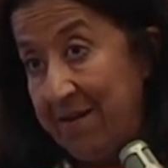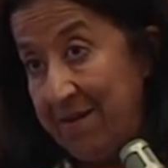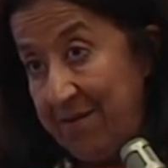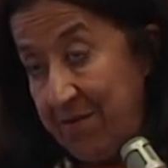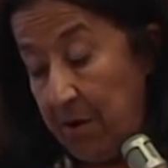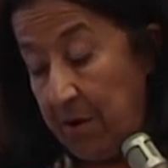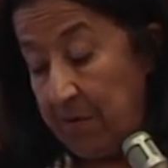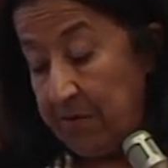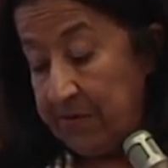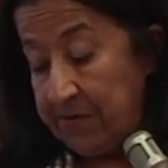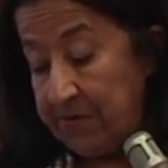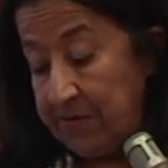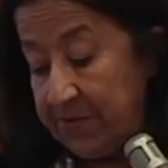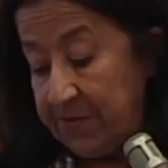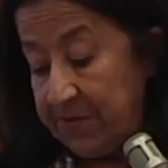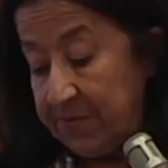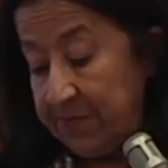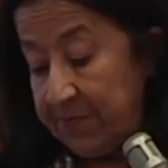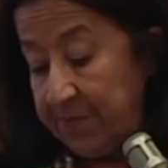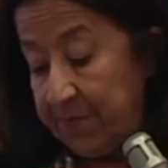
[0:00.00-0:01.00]

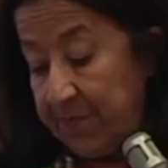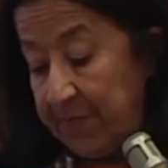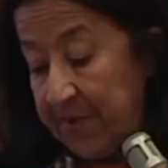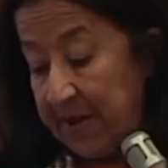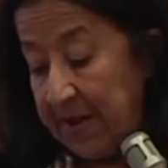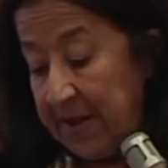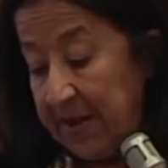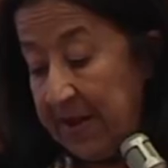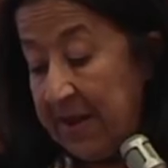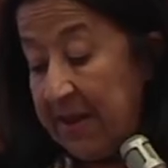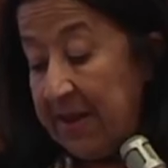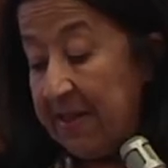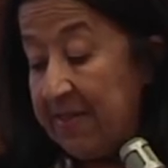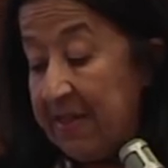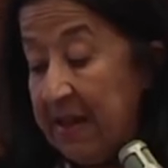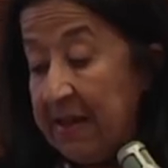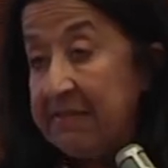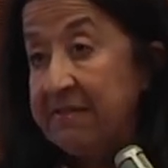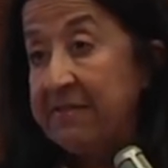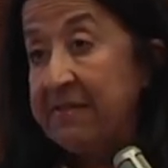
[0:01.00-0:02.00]

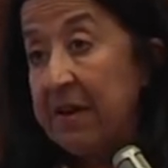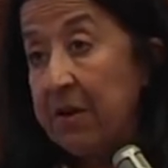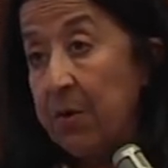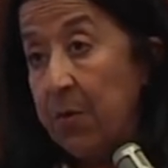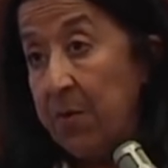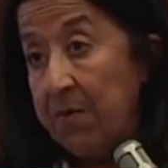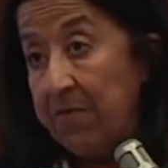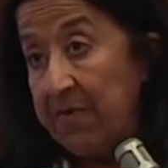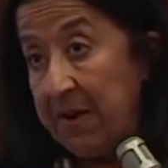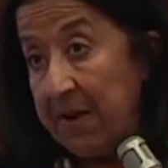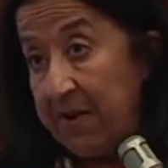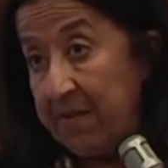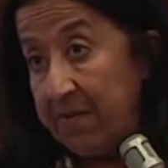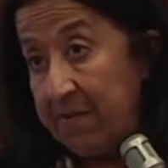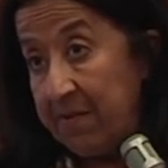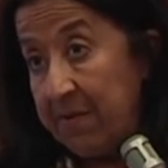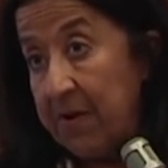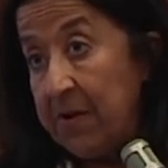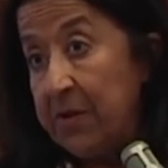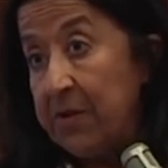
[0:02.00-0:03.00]
That's
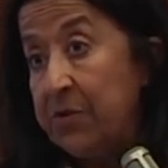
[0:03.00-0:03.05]
equivalent